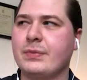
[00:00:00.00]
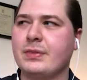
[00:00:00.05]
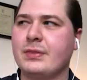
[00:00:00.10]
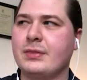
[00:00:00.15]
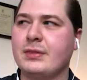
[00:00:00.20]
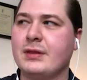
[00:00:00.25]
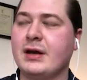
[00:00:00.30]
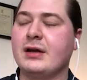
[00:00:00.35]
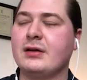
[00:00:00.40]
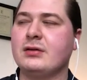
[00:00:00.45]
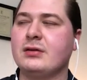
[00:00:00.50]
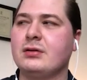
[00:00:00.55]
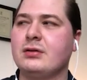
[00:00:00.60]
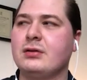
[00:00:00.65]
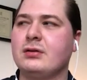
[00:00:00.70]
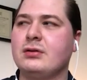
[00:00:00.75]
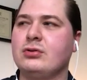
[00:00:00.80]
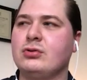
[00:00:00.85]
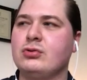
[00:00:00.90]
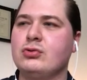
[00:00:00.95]
that
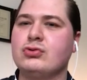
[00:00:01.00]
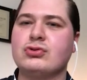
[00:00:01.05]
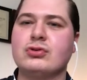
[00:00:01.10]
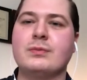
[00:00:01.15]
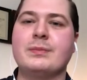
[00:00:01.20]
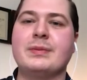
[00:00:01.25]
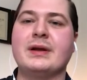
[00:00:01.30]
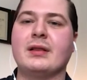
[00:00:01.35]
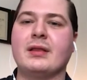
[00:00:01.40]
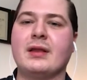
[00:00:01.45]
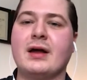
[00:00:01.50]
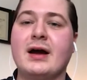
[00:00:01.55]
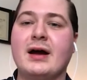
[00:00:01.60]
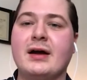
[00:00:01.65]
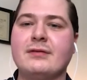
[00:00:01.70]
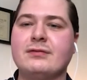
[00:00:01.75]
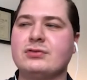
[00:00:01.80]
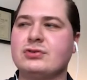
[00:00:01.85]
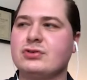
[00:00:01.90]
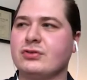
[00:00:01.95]
you should be
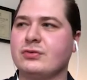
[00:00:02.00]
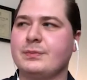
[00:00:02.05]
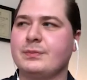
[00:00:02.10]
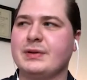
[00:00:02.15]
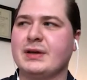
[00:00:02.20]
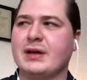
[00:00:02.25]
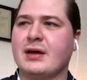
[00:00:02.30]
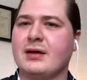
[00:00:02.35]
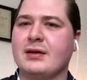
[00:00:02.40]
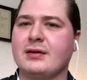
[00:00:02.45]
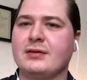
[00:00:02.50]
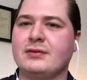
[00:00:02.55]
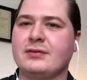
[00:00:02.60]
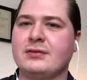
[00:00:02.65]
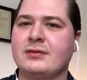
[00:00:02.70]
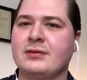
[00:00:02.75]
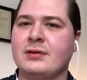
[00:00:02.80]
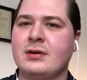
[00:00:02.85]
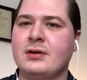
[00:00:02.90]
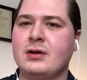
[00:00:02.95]
alive just
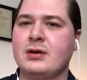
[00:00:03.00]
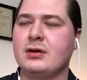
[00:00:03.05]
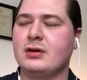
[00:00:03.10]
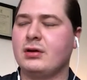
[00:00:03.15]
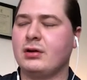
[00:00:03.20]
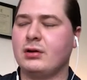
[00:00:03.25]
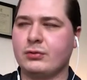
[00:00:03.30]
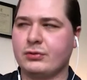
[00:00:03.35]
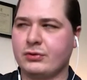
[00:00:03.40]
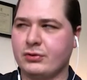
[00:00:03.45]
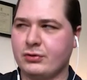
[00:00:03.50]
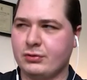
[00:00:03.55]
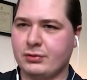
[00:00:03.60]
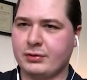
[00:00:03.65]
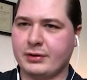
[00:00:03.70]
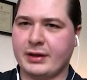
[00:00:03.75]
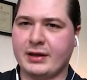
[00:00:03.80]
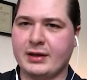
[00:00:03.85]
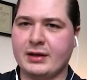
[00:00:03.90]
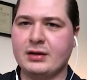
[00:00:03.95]
because, you're
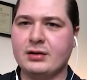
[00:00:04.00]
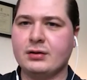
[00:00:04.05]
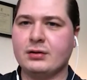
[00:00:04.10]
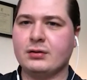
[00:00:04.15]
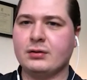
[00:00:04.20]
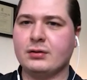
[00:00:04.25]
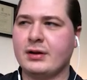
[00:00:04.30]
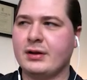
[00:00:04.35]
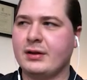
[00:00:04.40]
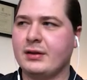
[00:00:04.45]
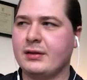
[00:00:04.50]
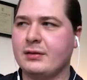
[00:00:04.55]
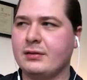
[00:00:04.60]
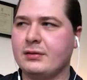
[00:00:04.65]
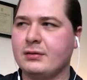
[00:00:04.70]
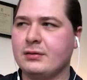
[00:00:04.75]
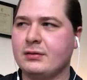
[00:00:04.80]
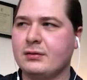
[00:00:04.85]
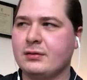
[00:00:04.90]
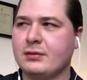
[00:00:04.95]
here,
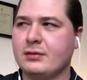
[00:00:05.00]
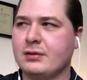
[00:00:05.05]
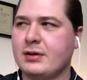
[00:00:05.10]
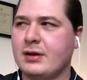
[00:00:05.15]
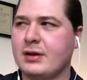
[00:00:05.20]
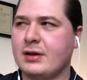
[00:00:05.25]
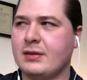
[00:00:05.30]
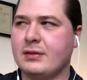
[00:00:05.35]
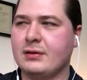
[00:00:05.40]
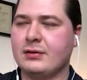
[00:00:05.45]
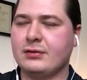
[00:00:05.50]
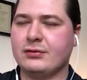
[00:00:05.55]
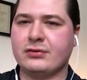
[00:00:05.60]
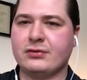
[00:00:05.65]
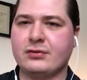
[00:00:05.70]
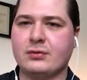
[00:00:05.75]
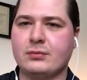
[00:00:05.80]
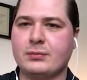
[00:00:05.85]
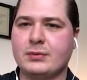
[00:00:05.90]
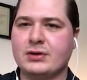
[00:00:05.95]
and there's
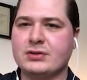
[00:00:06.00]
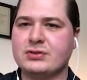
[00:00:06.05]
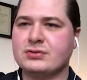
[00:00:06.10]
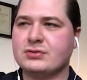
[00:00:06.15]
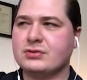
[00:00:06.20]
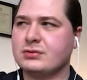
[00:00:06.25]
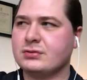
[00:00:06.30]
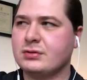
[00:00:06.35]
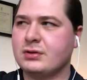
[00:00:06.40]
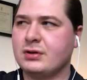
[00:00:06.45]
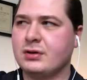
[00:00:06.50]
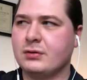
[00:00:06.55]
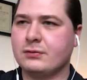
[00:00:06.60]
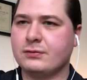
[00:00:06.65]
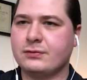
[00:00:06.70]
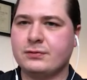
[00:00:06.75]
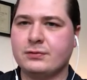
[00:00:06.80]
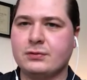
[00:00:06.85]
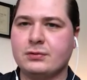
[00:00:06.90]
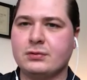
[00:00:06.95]
so much,
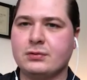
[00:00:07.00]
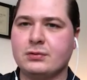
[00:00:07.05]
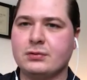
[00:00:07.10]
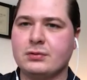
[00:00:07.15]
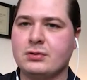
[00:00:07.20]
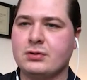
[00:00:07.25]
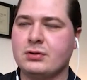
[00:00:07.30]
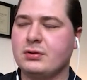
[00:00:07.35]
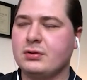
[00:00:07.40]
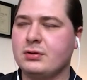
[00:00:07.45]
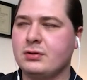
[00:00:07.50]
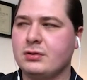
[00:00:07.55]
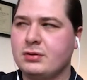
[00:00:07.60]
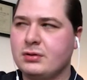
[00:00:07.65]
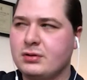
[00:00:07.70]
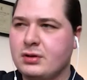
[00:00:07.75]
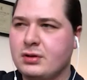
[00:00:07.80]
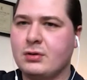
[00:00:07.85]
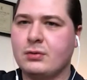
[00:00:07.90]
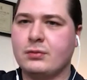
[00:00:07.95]
for,
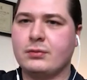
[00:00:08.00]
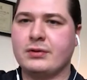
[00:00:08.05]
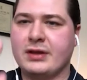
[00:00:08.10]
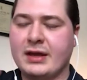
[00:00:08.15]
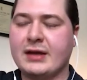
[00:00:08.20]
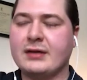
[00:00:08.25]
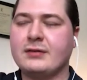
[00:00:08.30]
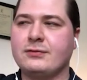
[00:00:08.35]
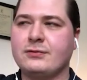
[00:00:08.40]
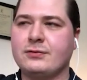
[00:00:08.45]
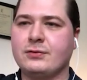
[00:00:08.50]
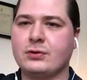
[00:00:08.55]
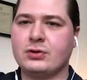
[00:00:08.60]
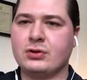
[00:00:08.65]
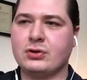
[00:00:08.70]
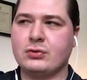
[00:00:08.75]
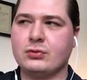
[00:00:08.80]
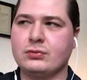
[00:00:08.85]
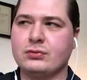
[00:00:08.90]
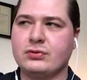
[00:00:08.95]
yet for
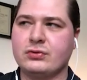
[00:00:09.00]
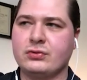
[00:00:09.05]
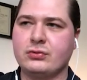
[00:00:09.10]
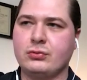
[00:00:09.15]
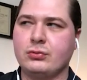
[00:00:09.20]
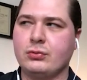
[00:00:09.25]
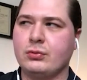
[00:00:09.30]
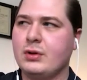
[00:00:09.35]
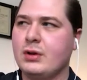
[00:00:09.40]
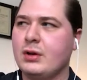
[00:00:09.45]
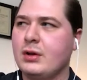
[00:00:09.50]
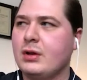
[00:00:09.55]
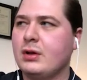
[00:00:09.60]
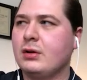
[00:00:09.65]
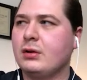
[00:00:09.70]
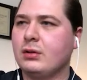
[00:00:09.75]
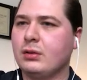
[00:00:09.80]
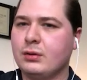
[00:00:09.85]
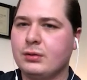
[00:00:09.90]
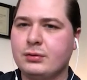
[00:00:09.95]
you to
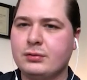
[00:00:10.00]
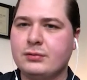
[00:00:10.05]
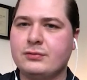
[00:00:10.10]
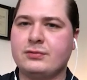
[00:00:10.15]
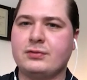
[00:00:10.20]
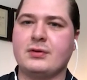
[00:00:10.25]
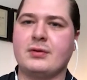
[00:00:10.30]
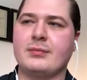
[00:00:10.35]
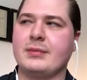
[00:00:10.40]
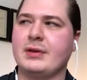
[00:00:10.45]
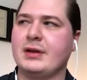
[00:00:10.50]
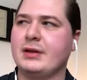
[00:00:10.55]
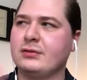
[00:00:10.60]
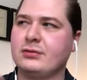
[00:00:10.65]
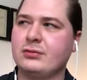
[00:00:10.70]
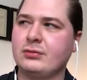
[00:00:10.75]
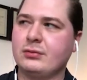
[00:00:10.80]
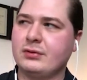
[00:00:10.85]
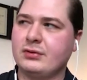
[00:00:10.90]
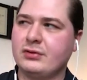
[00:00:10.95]
learn from and
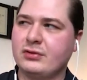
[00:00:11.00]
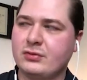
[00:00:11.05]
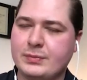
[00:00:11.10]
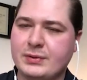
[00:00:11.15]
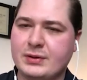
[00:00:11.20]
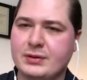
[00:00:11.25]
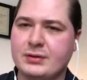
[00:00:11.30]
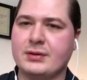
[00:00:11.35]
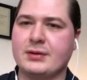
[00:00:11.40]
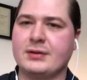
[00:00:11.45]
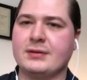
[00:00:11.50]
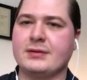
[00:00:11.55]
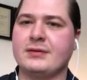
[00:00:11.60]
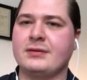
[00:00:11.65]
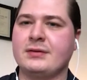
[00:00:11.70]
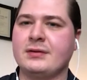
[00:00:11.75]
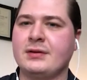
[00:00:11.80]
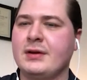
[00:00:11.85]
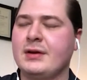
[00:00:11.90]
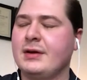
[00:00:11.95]
to
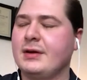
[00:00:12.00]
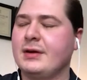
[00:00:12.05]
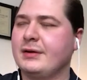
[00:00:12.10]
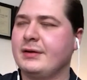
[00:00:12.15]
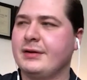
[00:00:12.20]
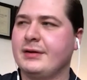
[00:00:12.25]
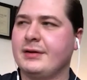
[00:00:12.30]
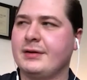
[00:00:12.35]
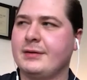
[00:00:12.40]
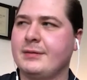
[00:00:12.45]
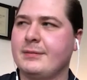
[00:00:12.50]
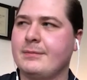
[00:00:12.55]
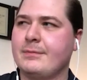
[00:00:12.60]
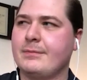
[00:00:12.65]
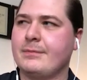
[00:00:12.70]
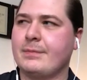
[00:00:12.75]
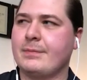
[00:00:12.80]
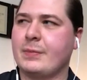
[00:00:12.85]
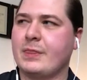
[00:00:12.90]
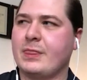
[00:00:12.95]
experience.
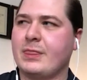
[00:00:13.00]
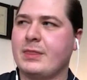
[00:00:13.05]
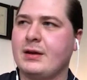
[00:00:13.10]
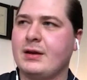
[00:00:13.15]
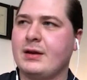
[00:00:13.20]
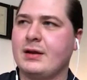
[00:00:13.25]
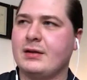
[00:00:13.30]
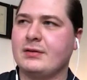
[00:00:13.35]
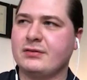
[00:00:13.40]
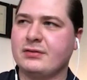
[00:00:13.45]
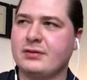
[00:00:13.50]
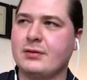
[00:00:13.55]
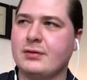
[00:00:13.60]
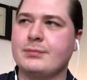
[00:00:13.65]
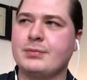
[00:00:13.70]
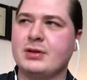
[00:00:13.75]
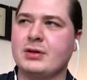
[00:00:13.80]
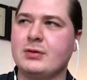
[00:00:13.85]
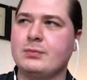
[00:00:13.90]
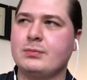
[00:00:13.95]
And some
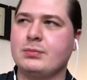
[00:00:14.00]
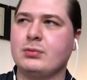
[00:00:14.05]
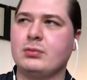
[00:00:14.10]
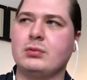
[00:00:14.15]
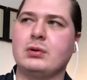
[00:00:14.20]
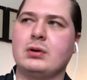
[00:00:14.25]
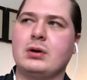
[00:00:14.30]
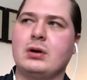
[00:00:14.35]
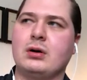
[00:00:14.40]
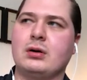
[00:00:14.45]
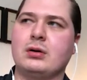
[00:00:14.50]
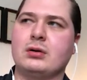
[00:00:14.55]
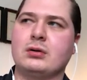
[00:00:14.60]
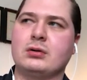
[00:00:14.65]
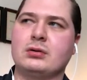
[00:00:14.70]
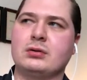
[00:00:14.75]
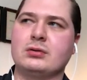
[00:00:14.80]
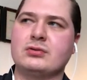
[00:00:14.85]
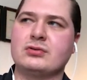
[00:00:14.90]
people are